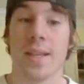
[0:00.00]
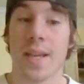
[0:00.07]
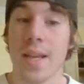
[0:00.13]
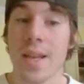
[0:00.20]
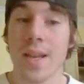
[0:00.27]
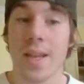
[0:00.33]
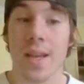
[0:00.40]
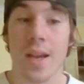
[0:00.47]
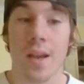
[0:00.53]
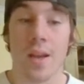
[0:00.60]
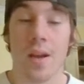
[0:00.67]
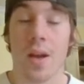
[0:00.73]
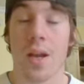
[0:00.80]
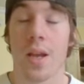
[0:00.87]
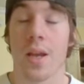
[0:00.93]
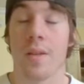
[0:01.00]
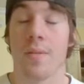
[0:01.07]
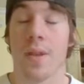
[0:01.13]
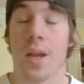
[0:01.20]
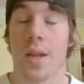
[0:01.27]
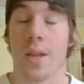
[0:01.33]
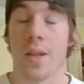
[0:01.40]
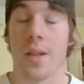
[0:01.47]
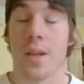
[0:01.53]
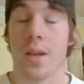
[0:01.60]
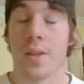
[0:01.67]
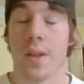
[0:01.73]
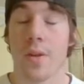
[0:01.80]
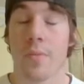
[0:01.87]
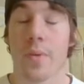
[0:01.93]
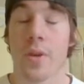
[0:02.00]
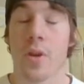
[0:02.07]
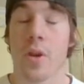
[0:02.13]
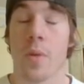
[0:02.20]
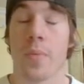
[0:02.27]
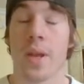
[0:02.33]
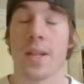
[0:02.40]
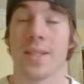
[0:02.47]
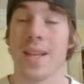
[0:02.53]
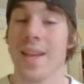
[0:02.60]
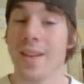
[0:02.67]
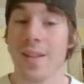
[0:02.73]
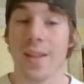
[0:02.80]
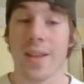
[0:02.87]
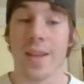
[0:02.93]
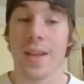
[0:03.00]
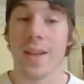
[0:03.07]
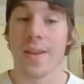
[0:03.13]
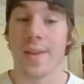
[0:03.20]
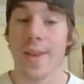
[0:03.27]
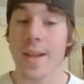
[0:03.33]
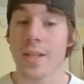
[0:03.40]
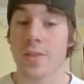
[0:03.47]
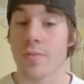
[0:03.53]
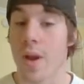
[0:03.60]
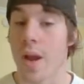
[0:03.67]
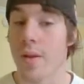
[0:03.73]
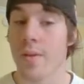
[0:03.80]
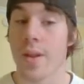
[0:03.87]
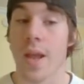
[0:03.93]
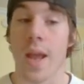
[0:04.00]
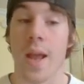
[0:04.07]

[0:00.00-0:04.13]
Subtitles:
they'll be going up against Italy next round,